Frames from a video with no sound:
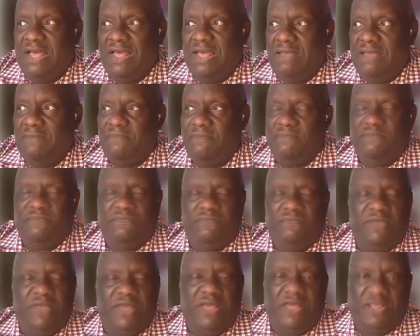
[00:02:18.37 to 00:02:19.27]

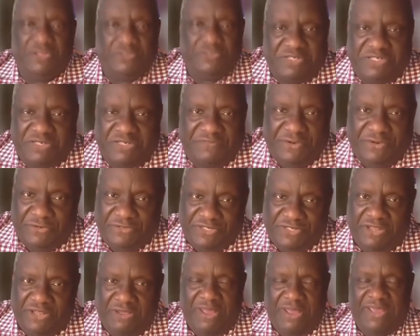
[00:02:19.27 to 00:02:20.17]
hundreds of
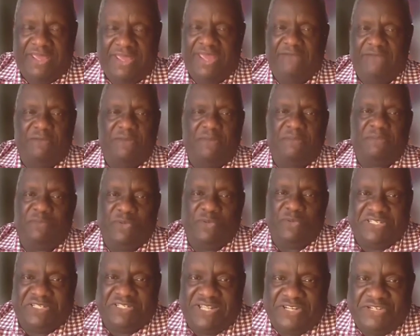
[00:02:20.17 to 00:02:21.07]
years ago. I can't remember
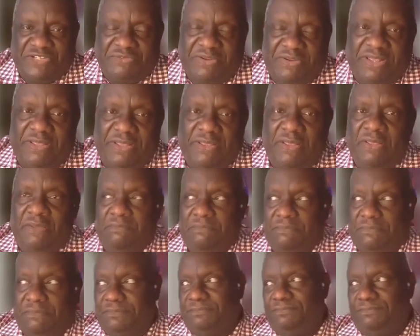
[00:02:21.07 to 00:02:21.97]
which century.
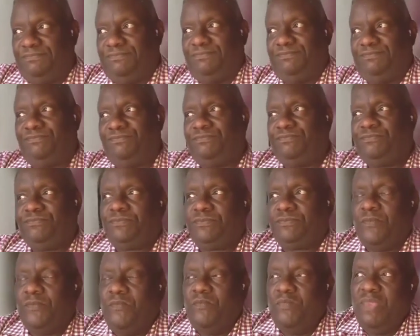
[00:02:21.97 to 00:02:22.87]

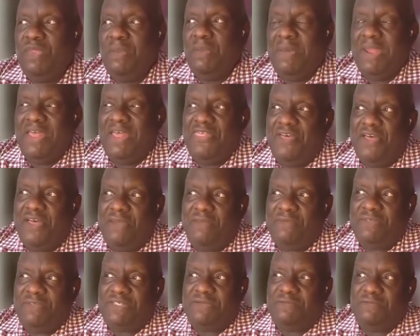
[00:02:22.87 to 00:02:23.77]
But I thought
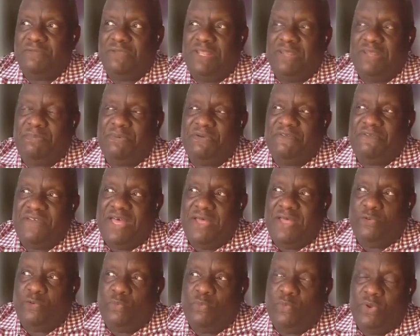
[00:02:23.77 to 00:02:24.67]
it was a really
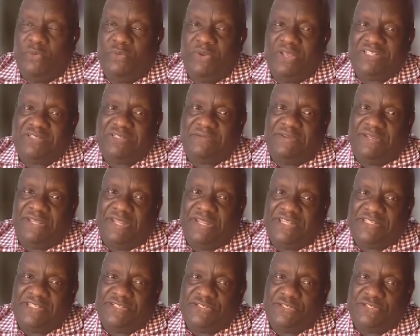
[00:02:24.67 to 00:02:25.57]
profound quote as it
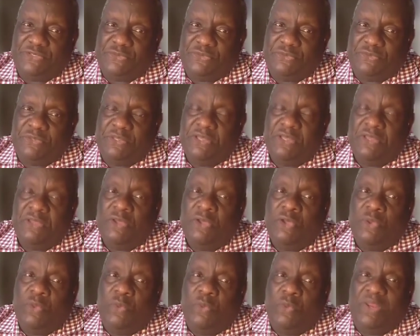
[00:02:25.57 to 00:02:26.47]
relates to
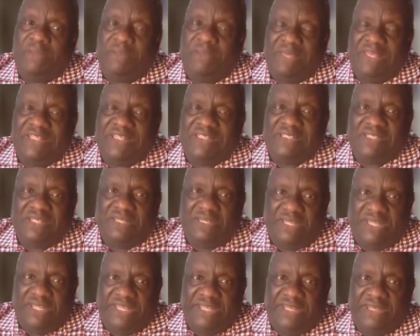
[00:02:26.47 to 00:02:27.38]
what it means
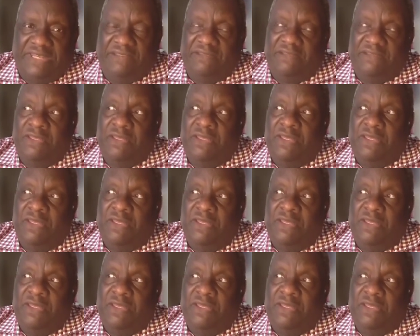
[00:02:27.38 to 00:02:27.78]
to lead.